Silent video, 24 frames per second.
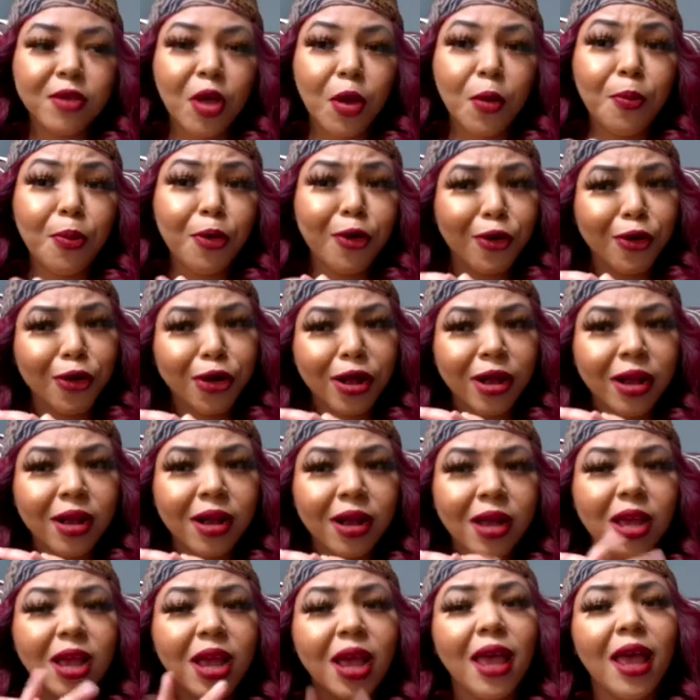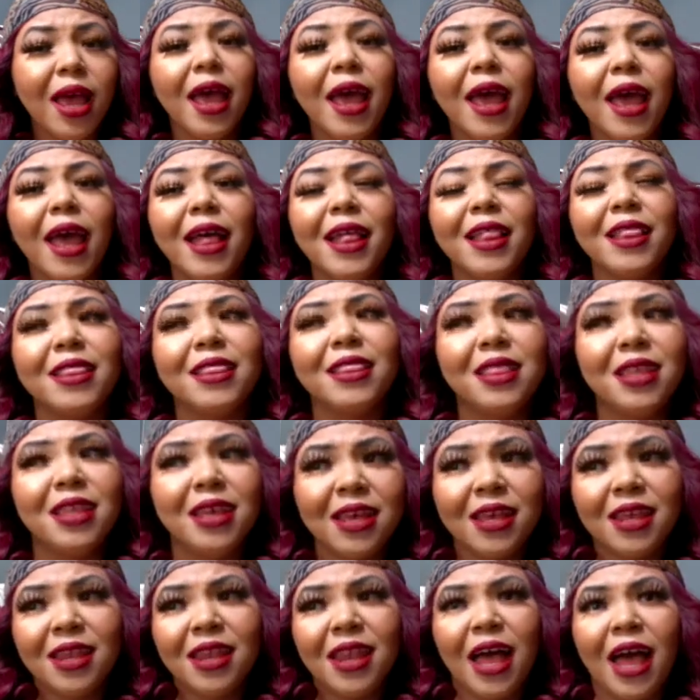pork, and
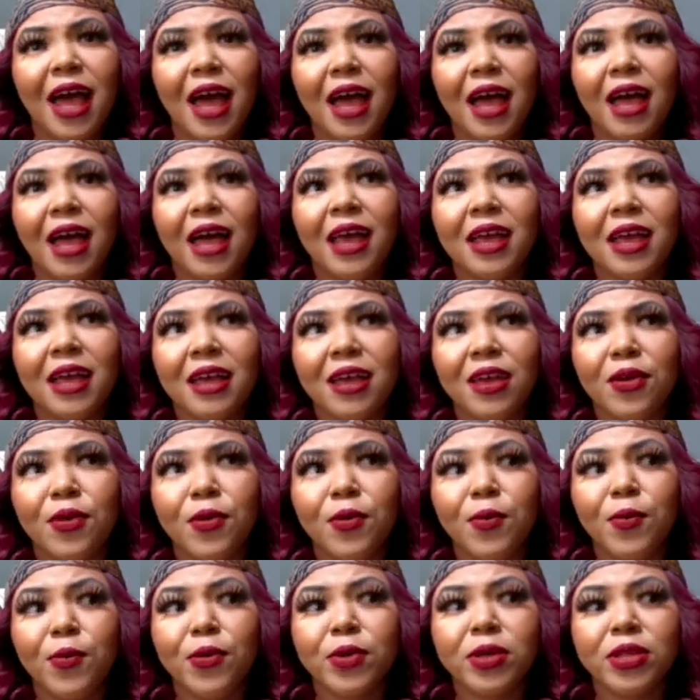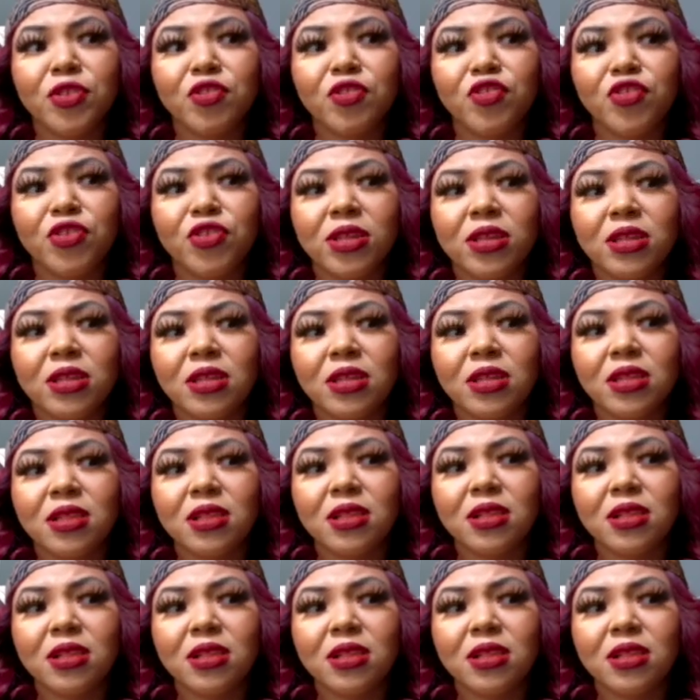then I was just